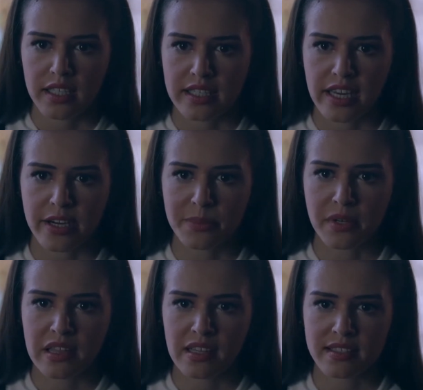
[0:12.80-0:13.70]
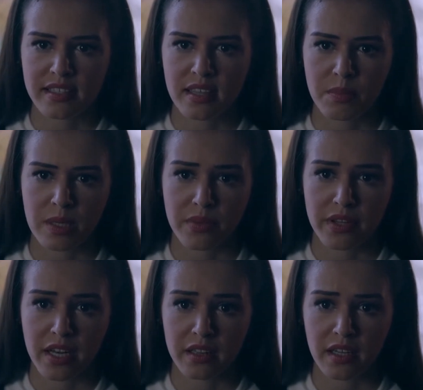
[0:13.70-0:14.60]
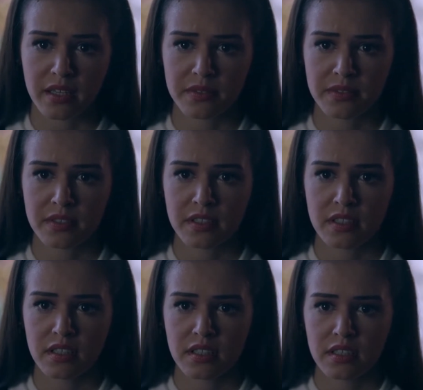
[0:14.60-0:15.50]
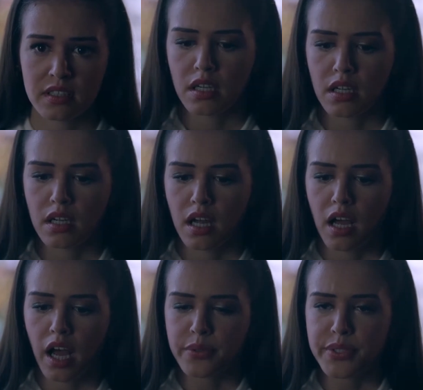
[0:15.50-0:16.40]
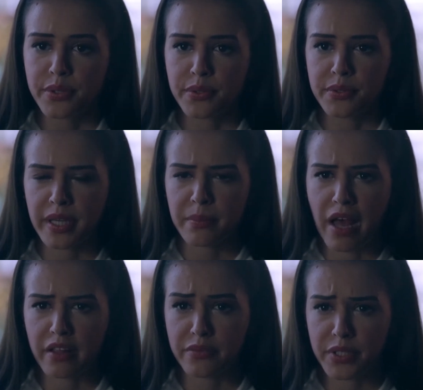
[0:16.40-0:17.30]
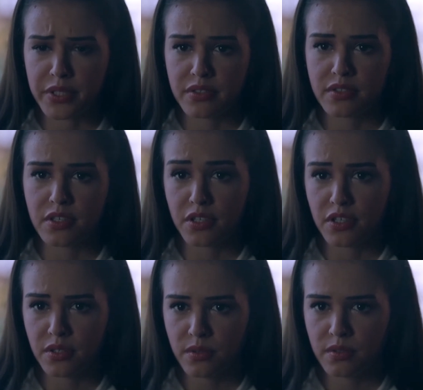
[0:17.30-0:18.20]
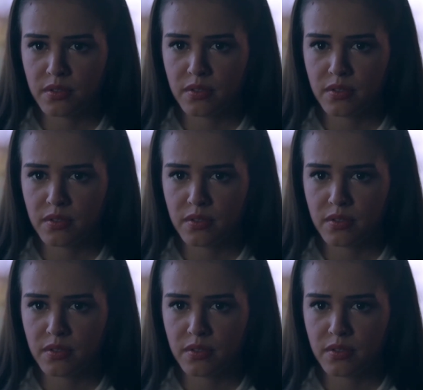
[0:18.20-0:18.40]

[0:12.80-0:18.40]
did terrible things to the people that I love. I was told that Malivore took you.